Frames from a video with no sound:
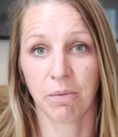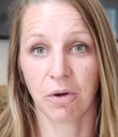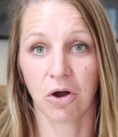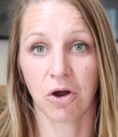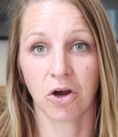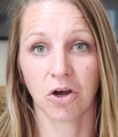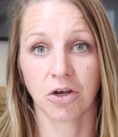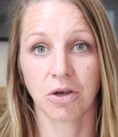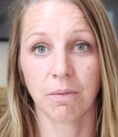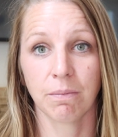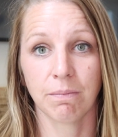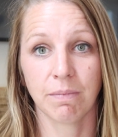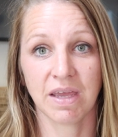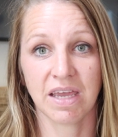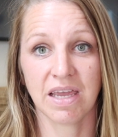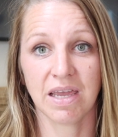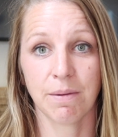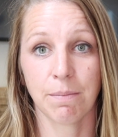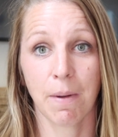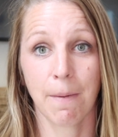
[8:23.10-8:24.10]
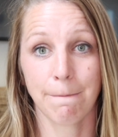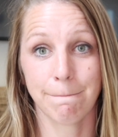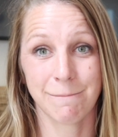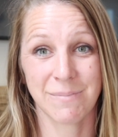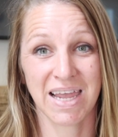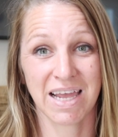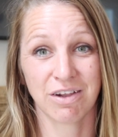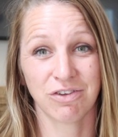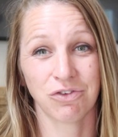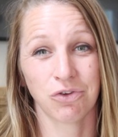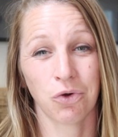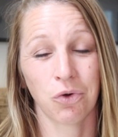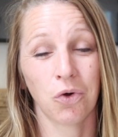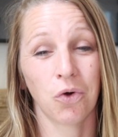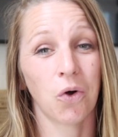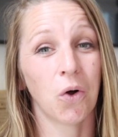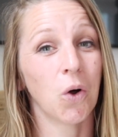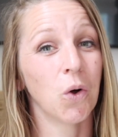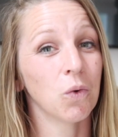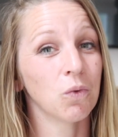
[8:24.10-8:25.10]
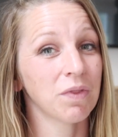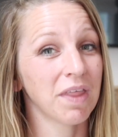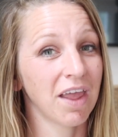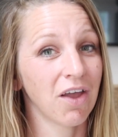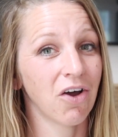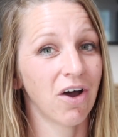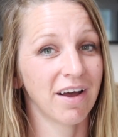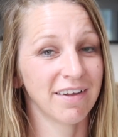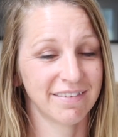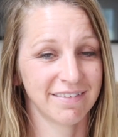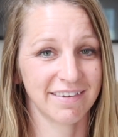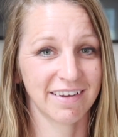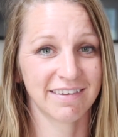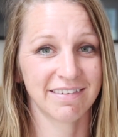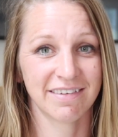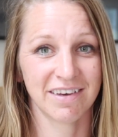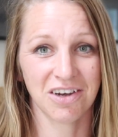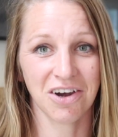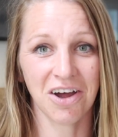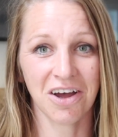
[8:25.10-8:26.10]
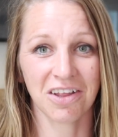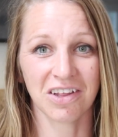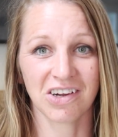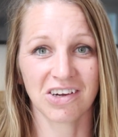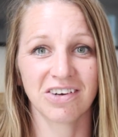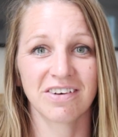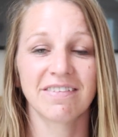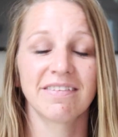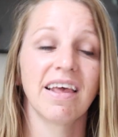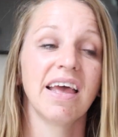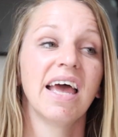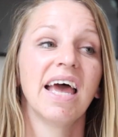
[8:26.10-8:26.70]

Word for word: barn beam mantle only cost $60.